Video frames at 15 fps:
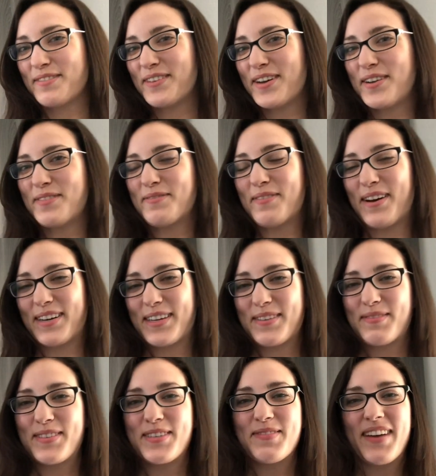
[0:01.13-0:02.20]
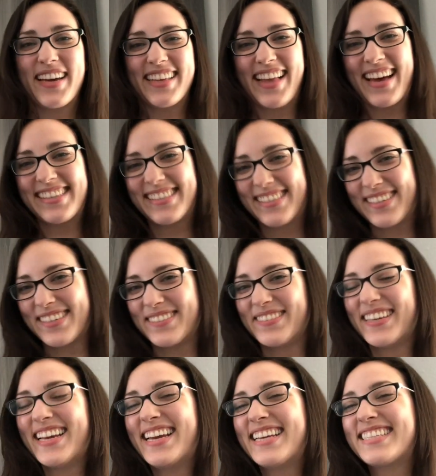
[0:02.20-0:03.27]
everyone, welcome to my classroom.
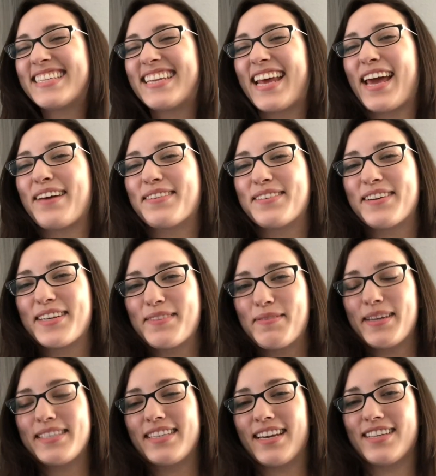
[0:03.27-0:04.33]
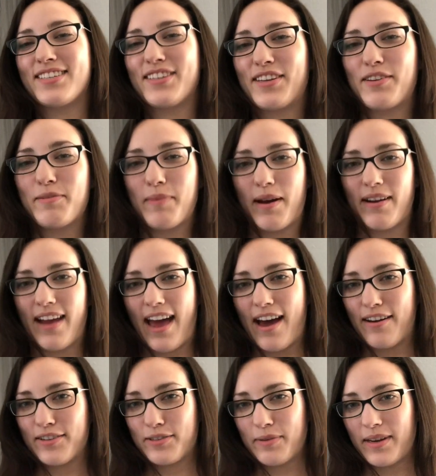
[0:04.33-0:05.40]
Today I'm going to be teaching you about
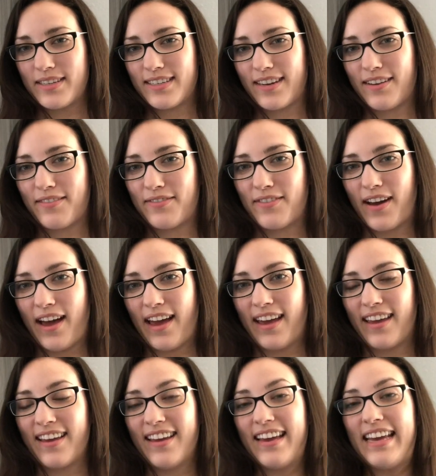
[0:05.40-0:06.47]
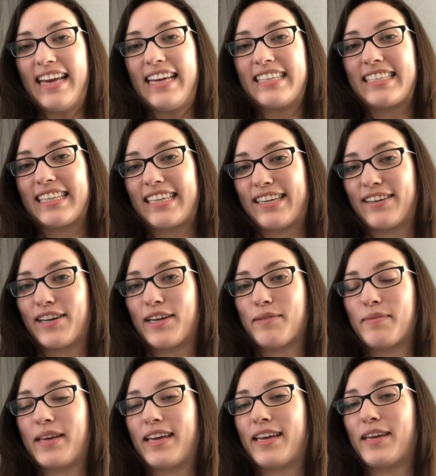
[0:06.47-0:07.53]
how to identify
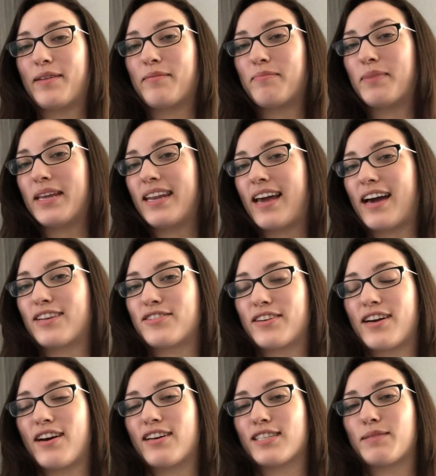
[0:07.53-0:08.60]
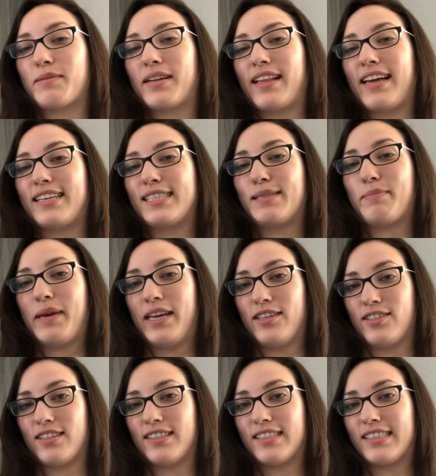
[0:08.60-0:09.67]
delirium in pediatric hospitalized
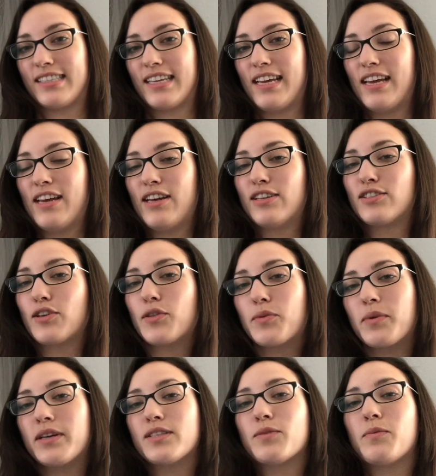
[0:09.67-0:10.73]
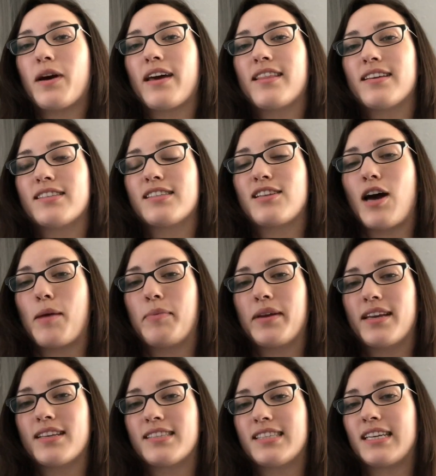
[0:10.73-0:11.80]
patients. So the reason why this
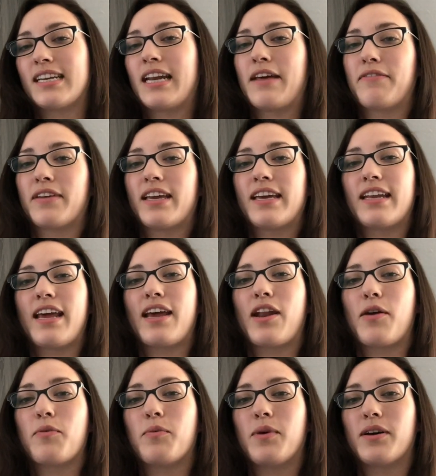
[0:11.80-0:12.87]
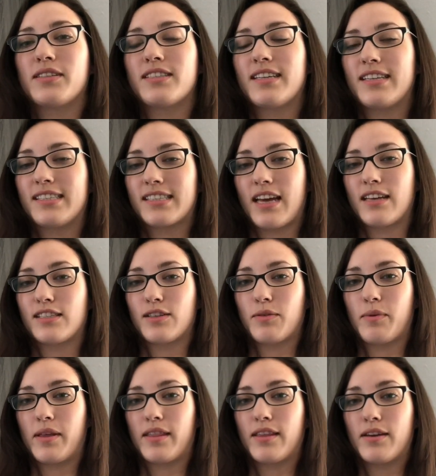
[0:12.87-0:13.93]
topic is significant and I want to discuss it
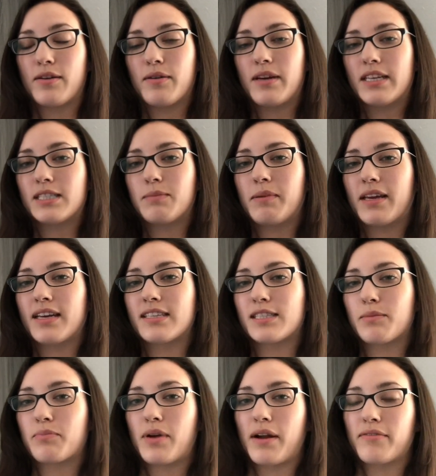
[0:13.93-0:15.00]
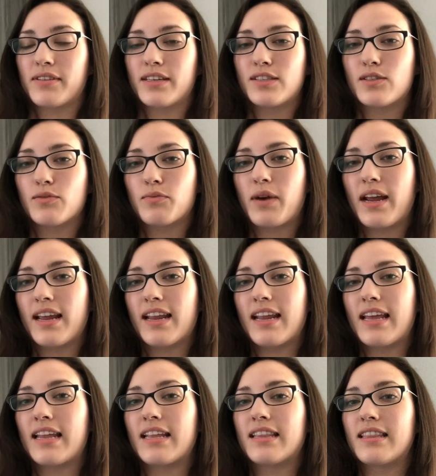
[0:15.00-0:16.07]
with you is because the prevalence rate
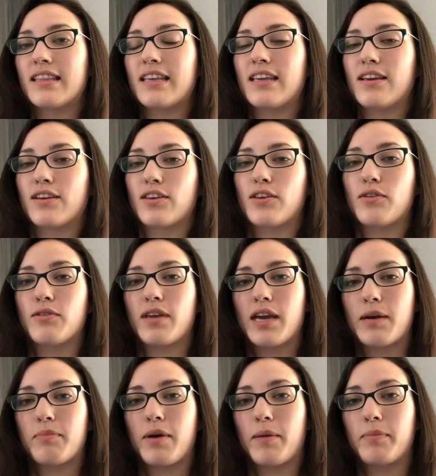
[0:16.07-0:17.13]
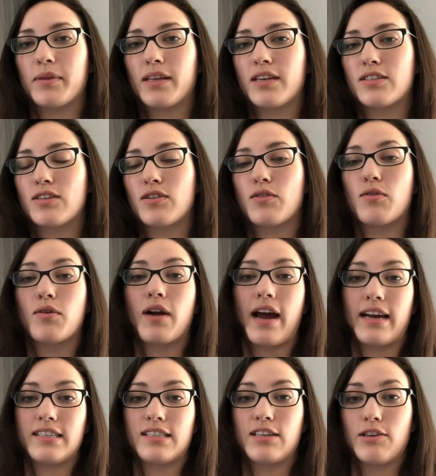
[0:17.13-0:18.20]
in the acute care population or
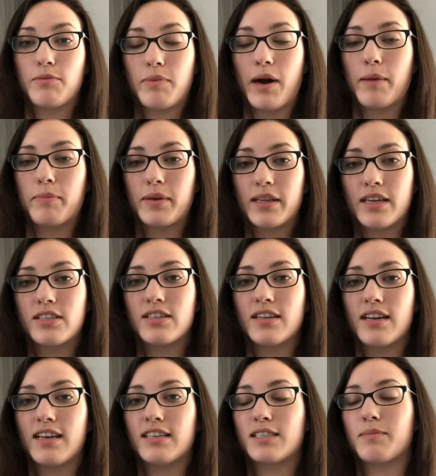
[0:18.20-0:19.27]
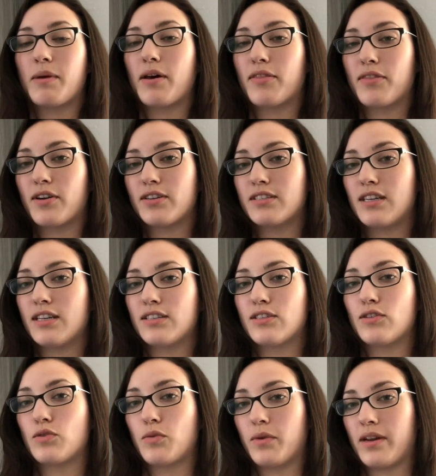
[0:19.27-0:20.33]
ICU population is about 13
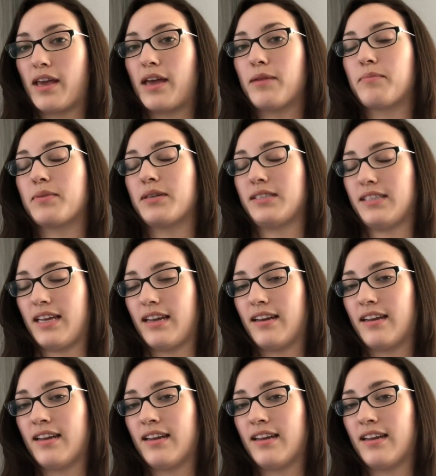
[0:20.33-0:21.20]
to 28%.